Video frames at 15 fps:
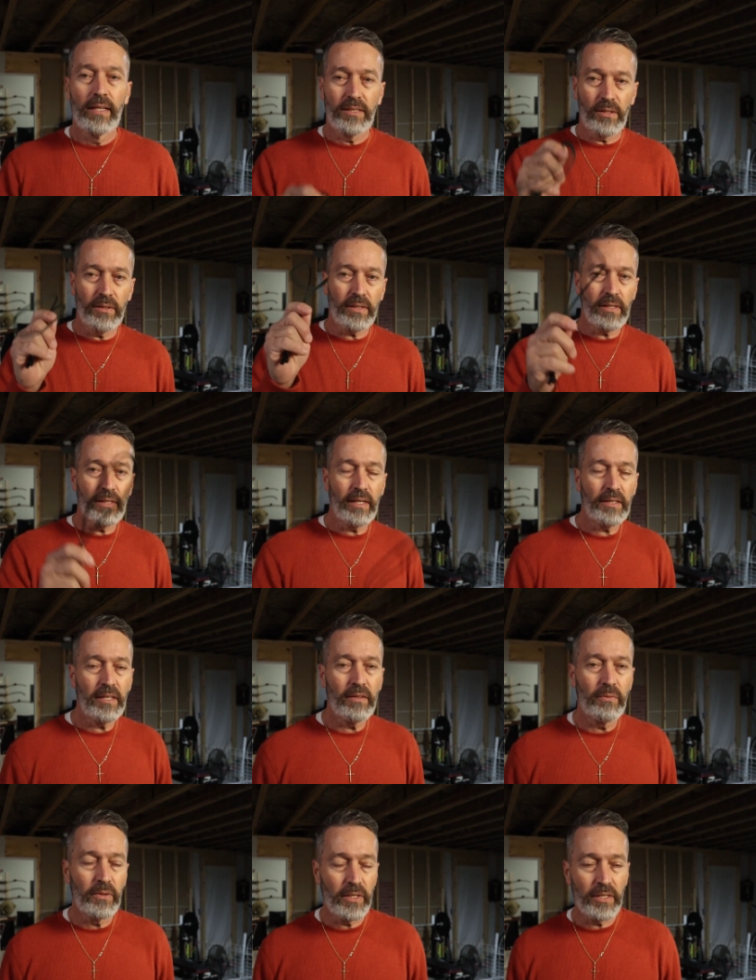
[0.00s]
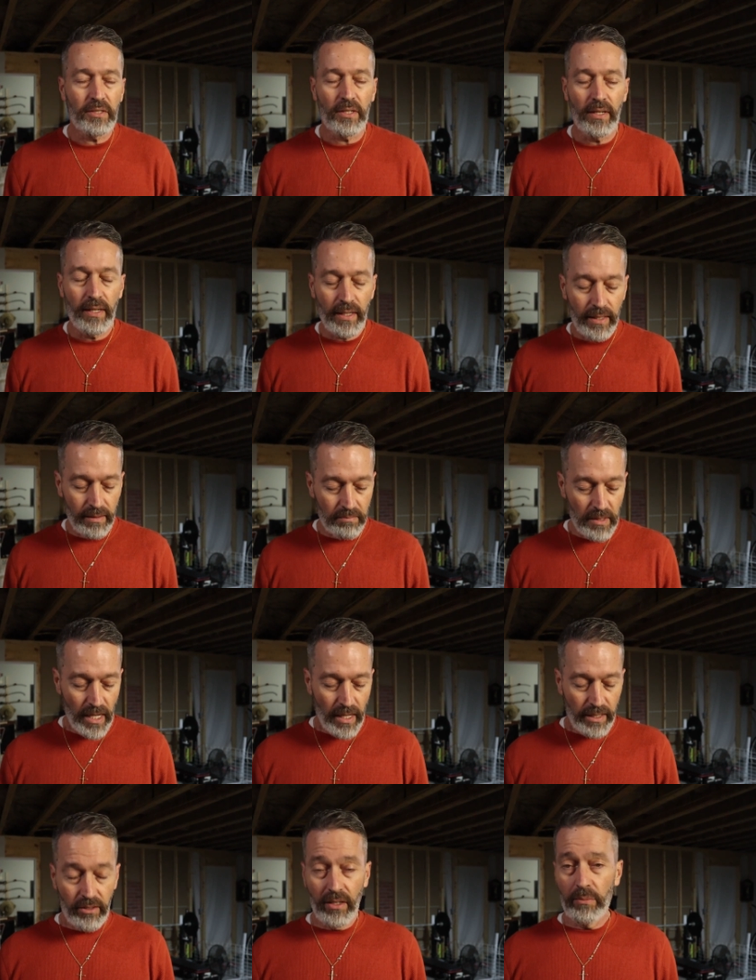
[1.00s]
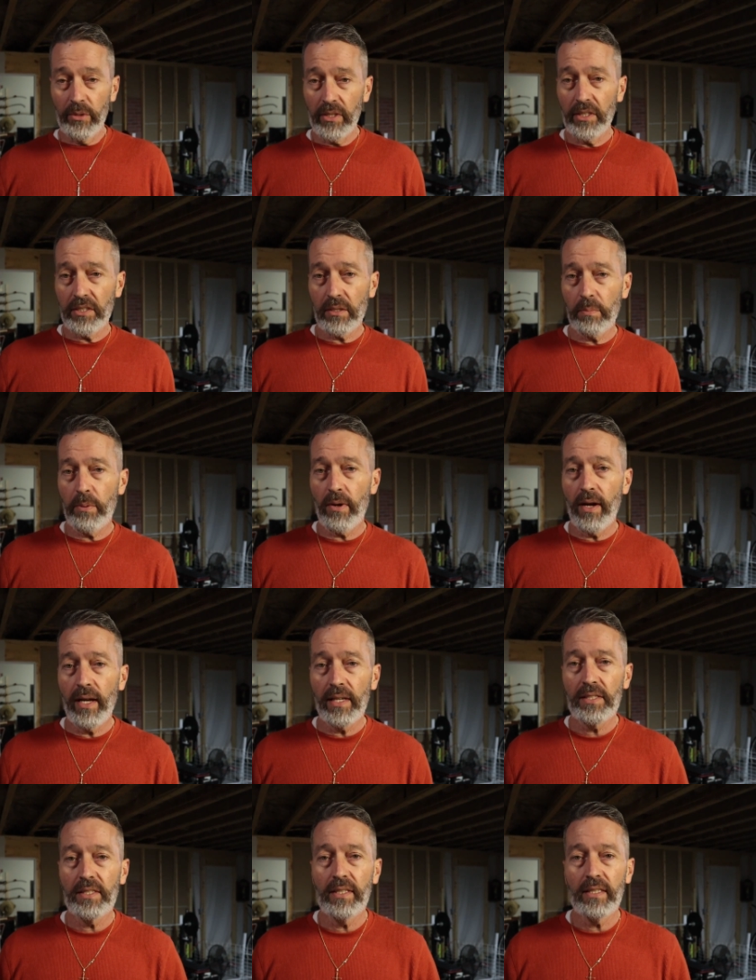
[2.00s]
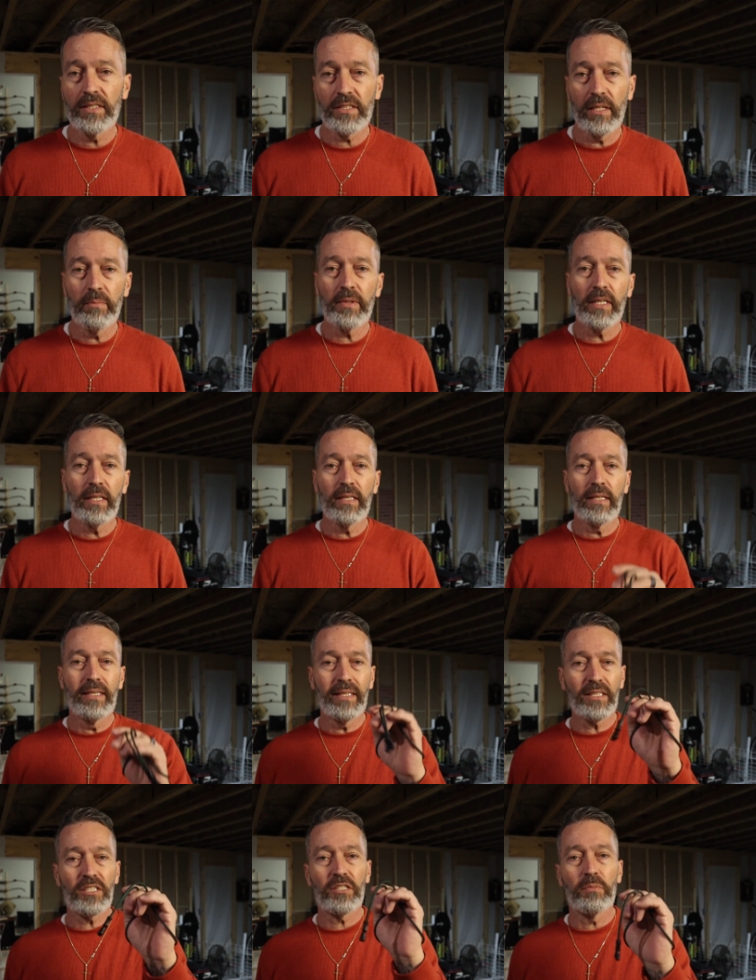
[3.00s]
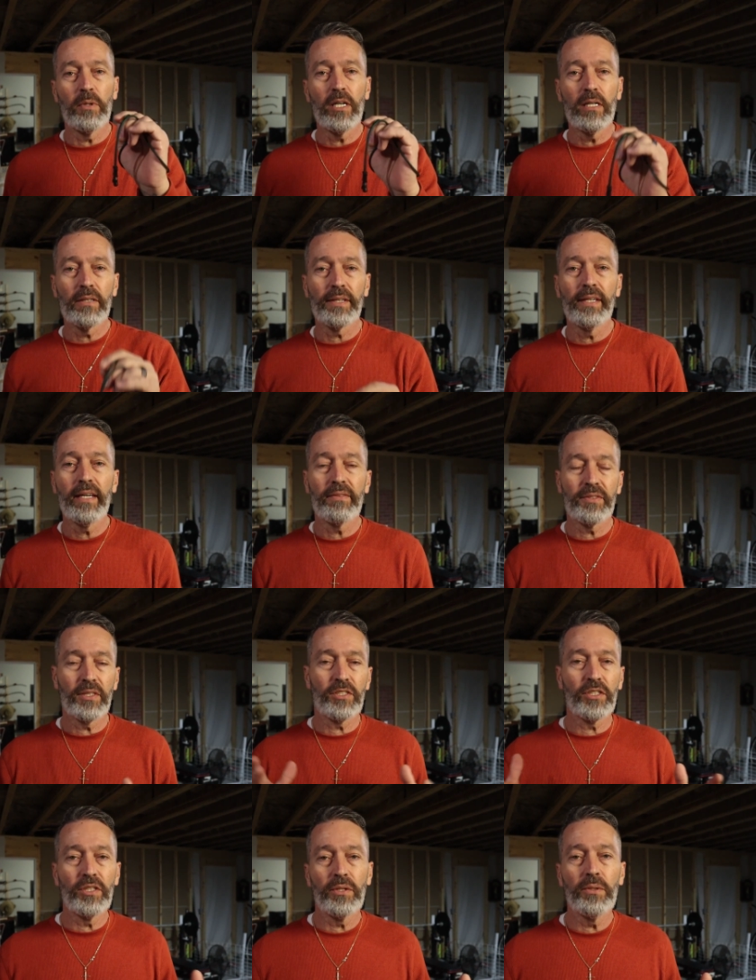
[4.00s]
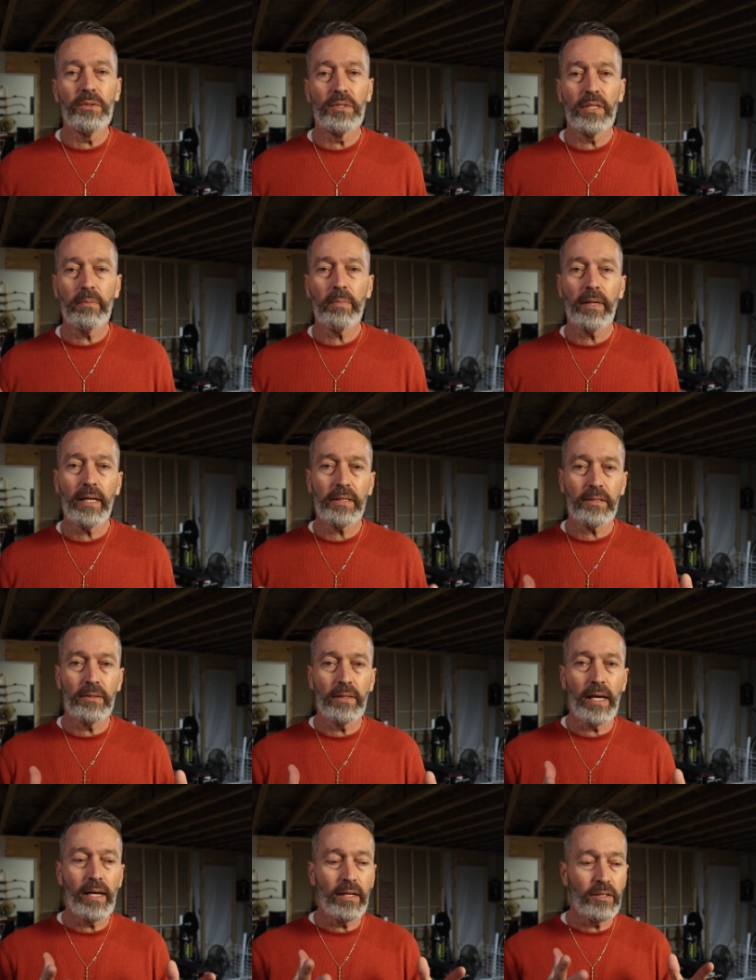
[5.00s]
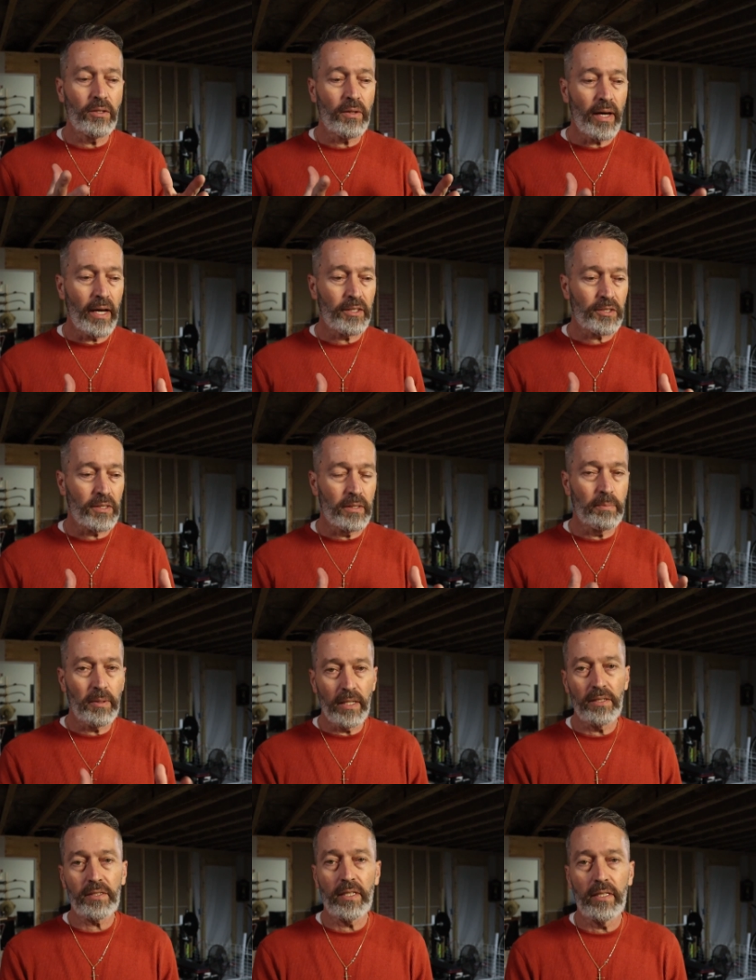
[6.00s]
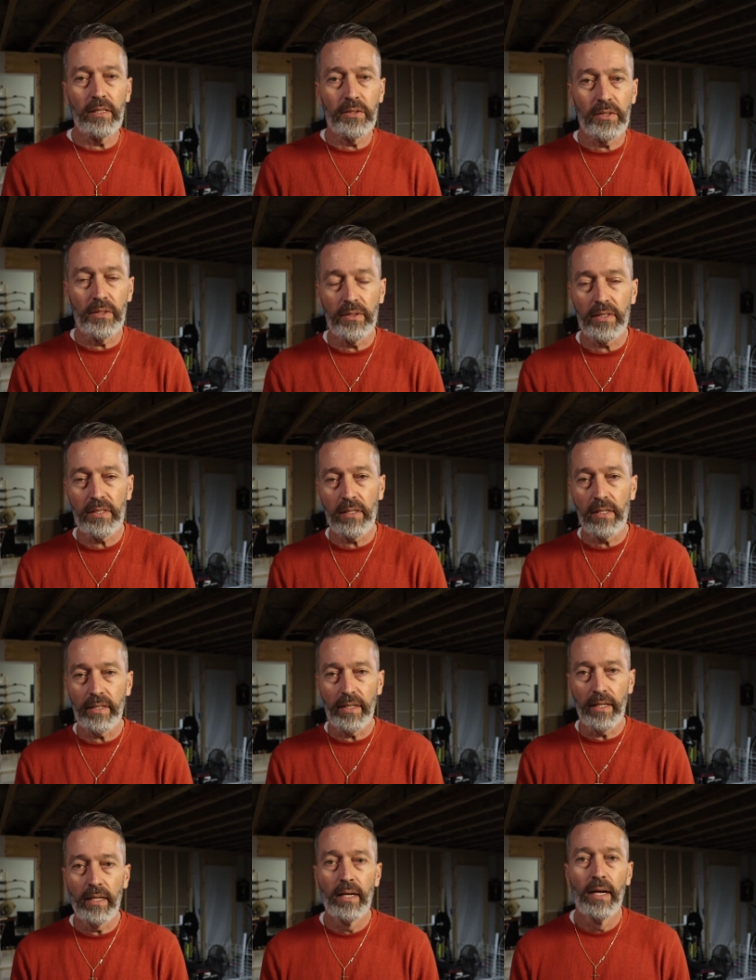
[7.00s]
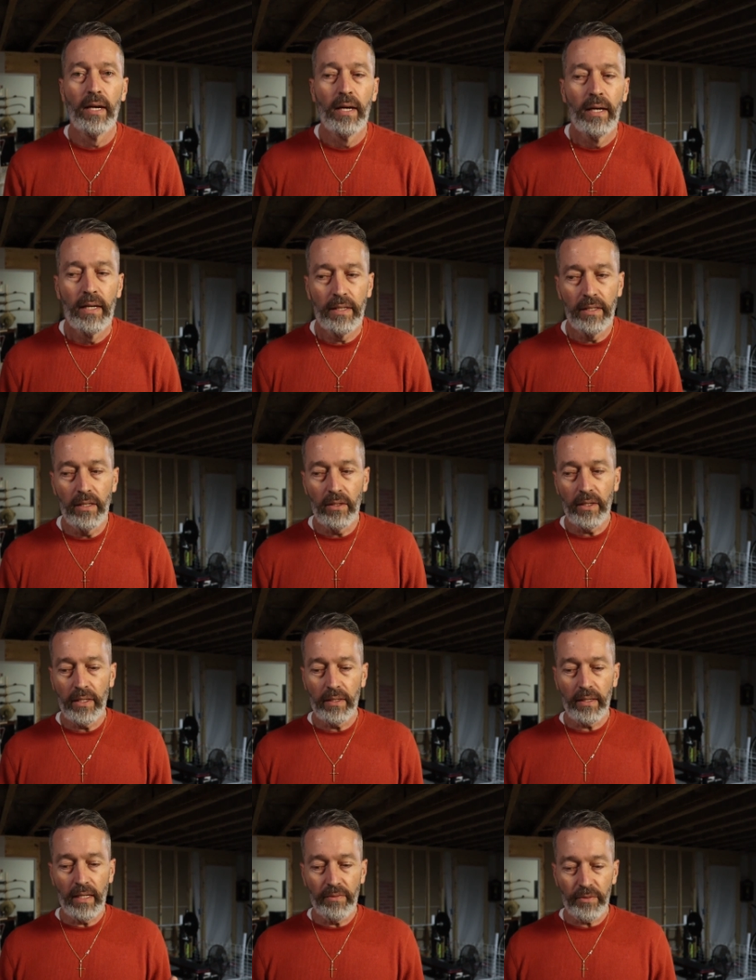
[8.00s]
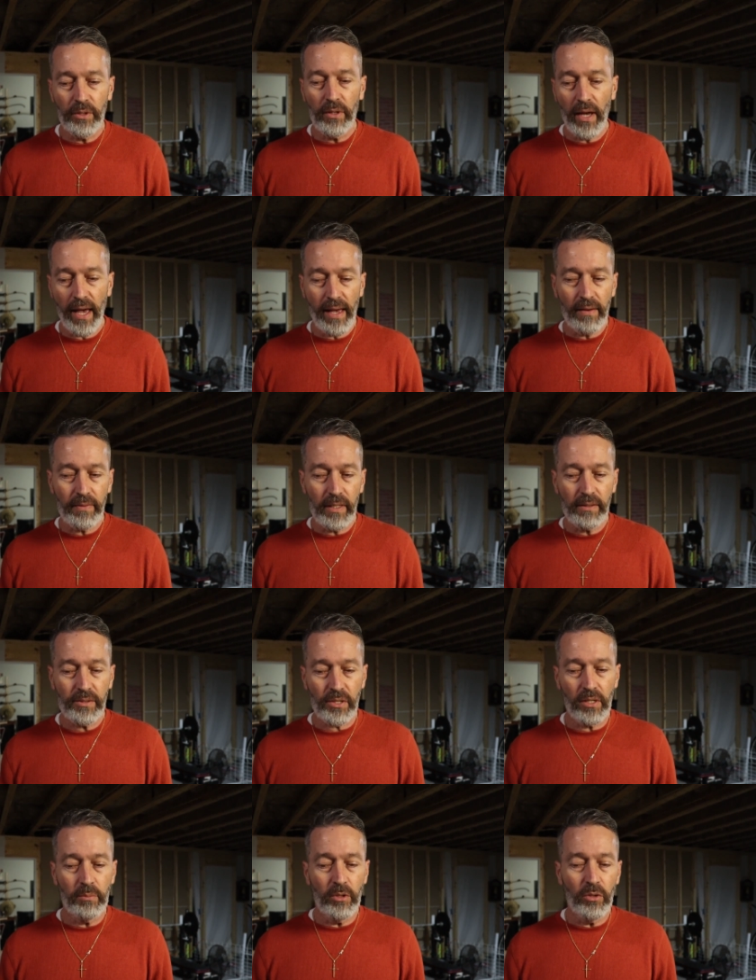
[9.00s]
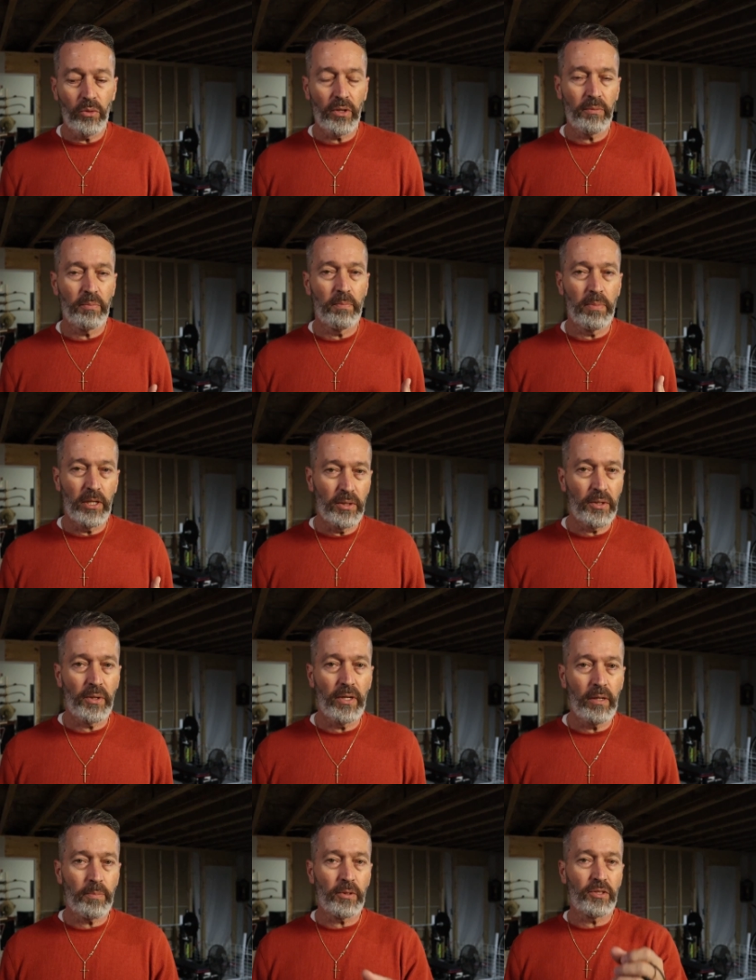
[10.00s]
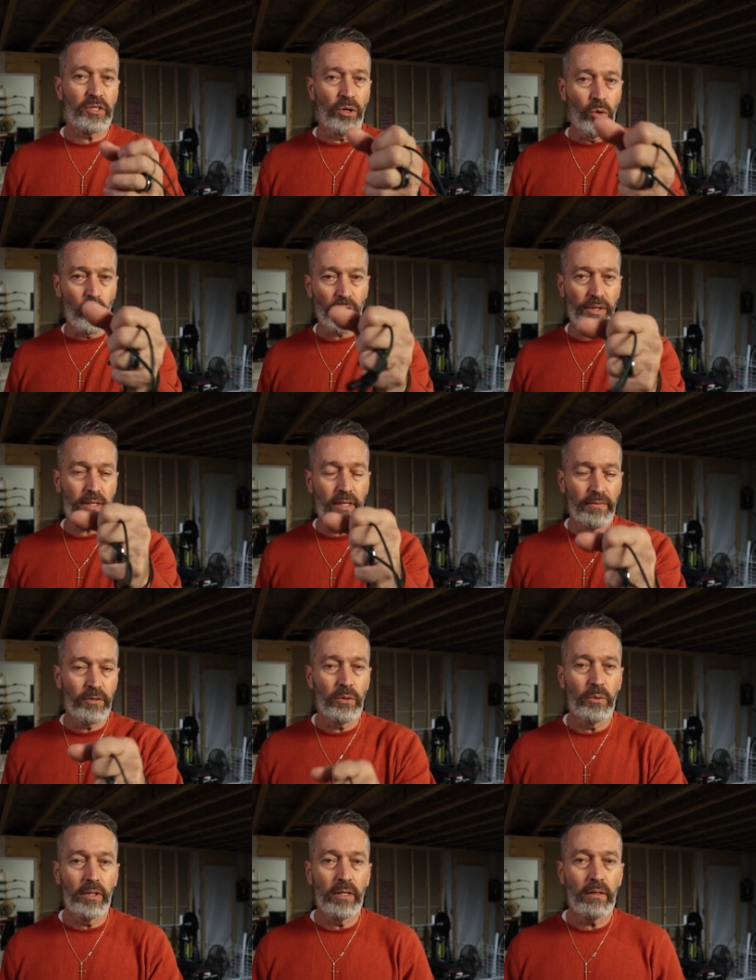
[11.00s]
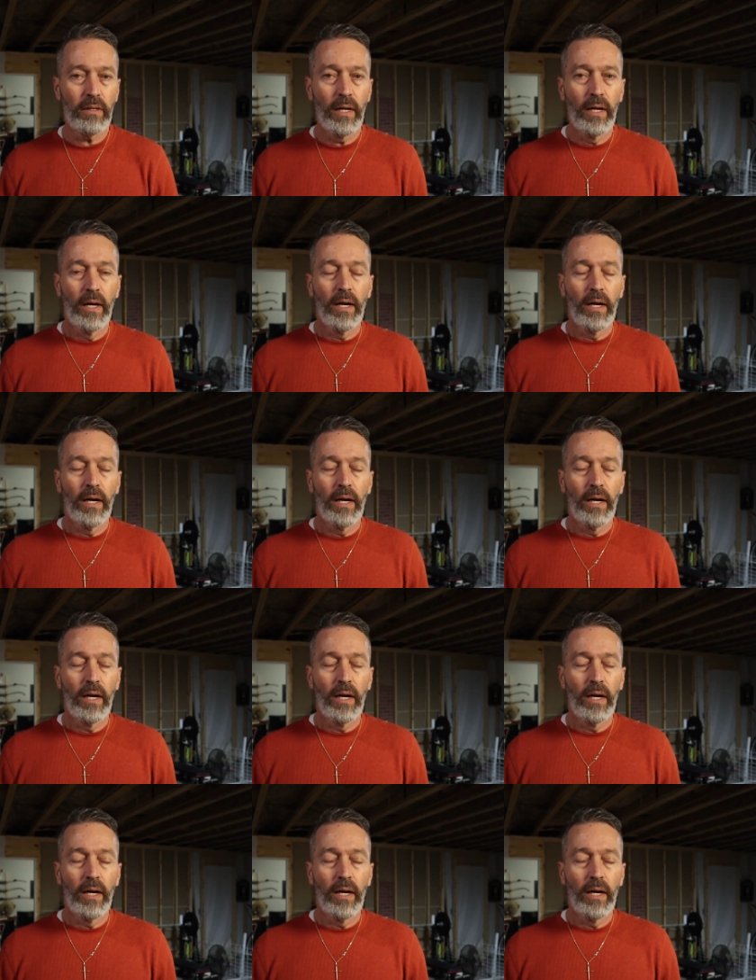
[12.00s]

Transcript: So I thought I'd give one a try. And, I'm really surprised that something this small can have such a huge impact on how you actually place arrows on the target. And if you're having trouble with bow grip or torque, if you will,